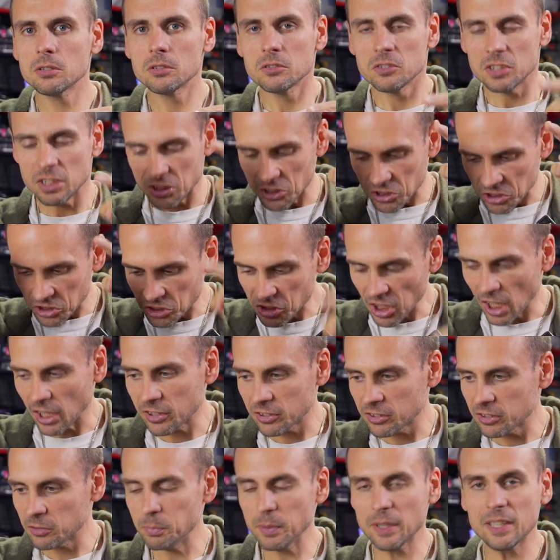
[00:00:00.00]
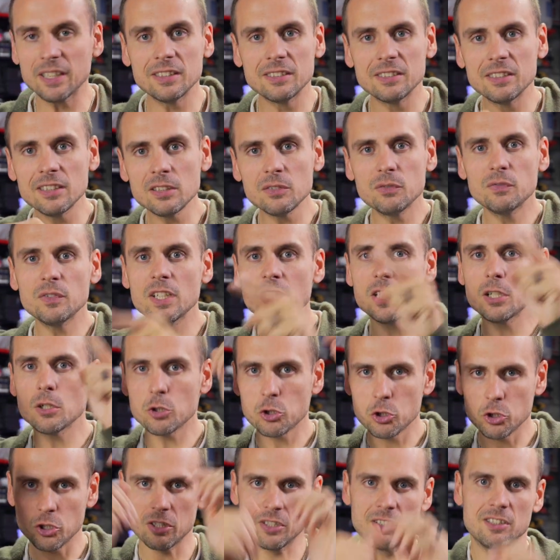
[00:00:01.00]
That sucks because this video
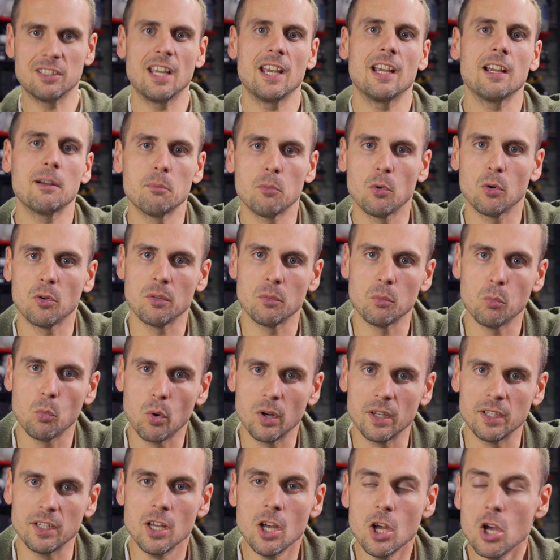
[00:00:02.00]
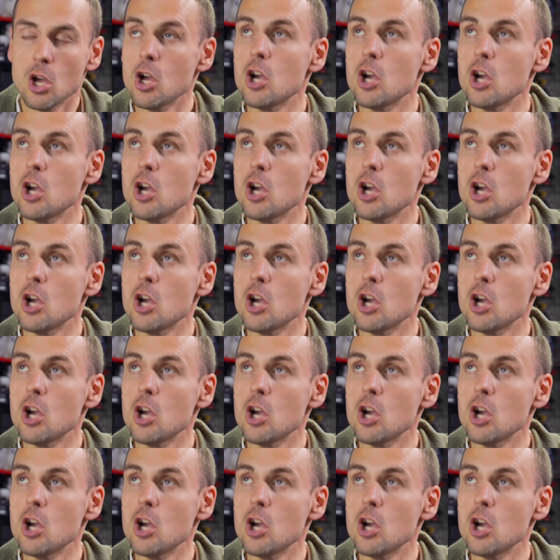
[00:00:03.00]
shouldn't take more than one